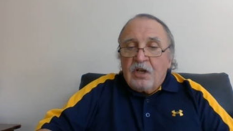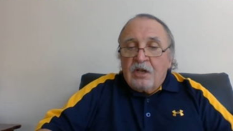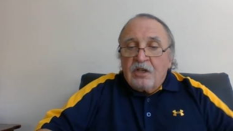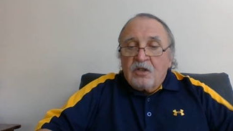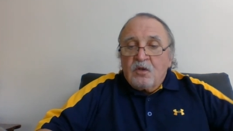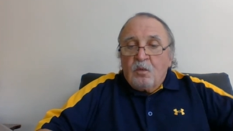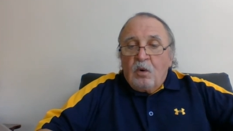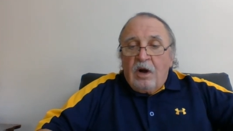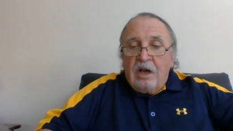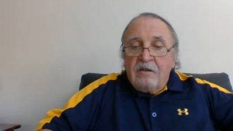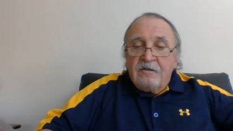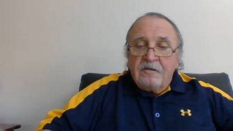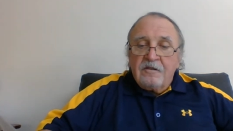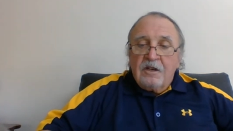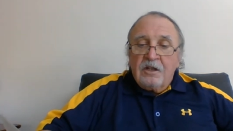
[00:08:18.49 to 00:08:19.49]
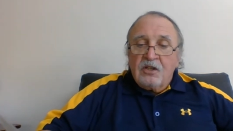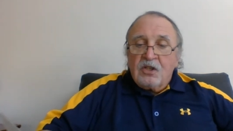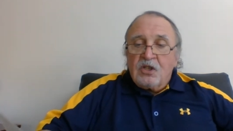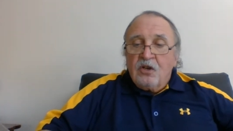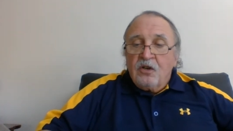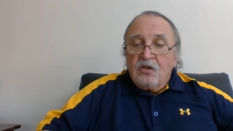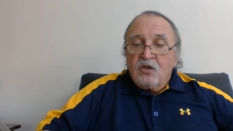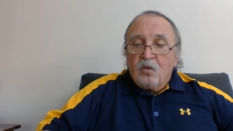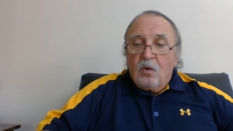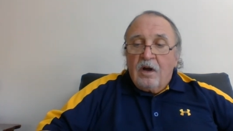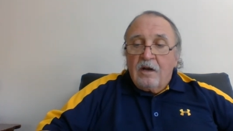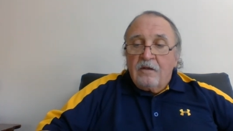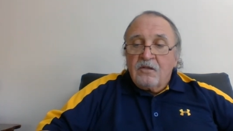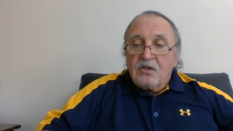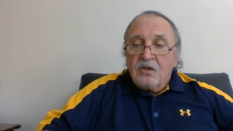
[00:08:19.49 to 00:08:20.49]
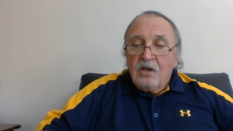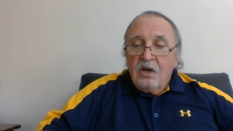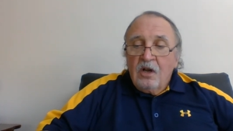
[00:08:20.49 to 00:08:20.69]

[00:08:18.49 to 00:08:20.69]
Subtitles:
and his wife and his sons' wives.